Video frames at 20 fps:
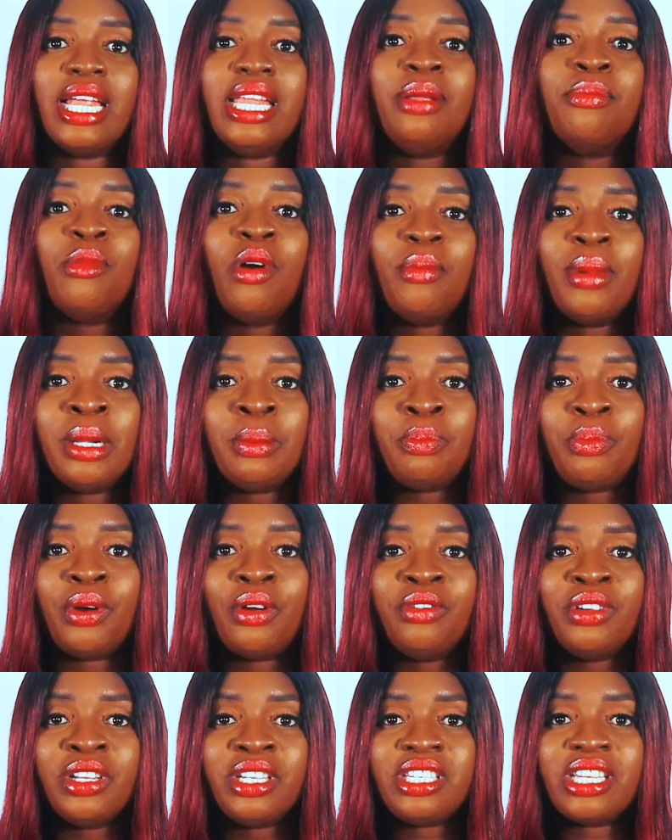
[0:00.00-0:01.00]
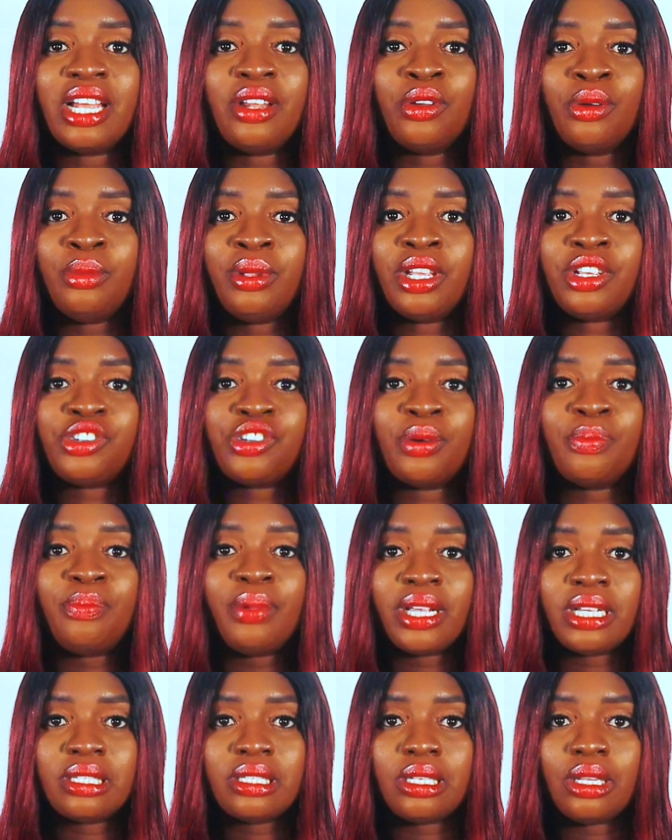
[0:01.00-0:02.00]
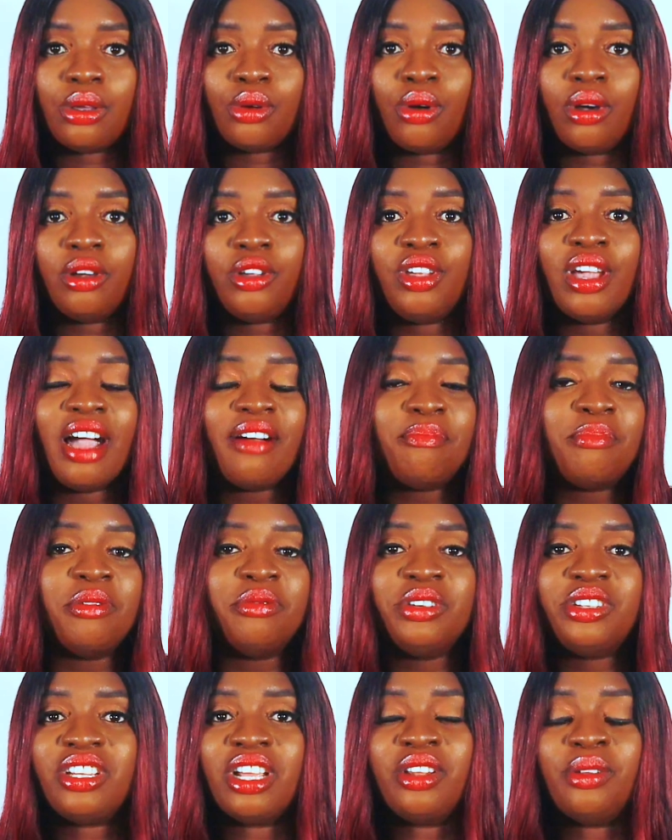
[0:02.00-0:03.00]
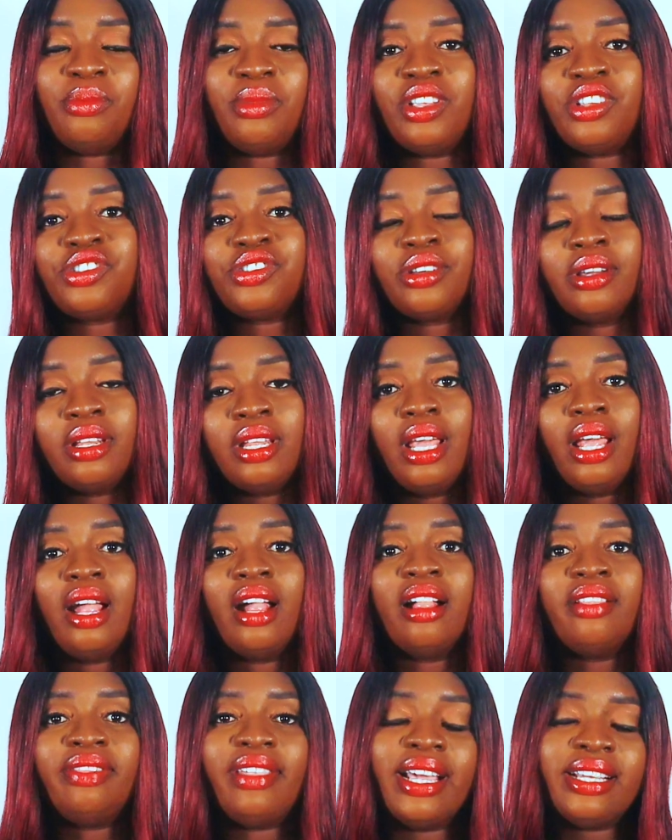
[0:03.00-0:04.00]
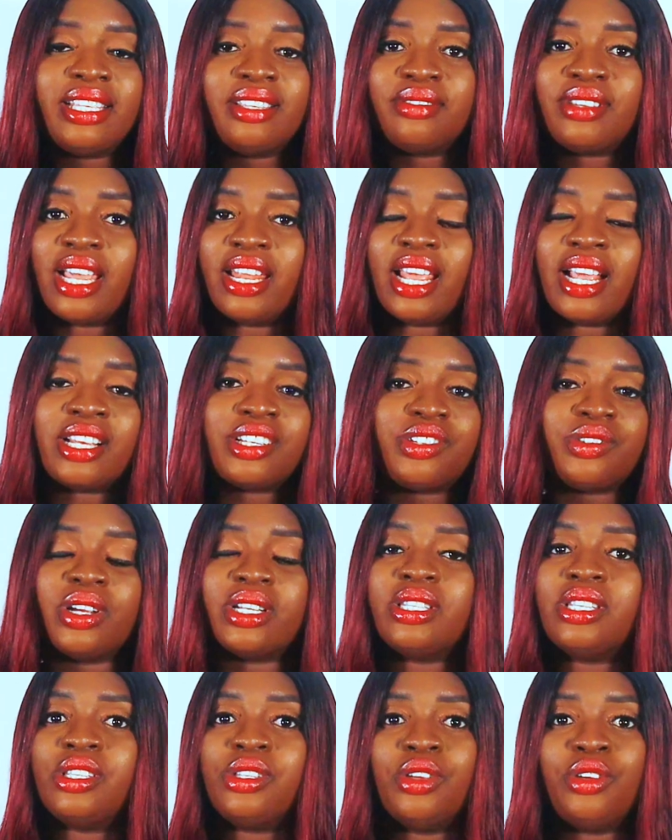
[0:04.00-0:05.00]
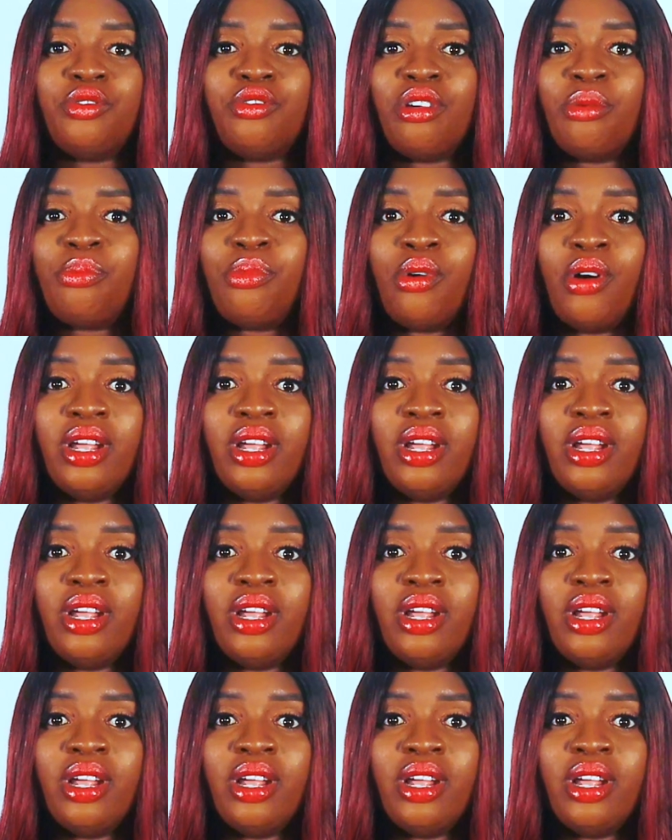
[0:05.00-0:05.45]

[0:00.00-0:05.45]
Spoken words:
And the moment provincial nomination picks you, or you have provincial nomination, that is an extra 600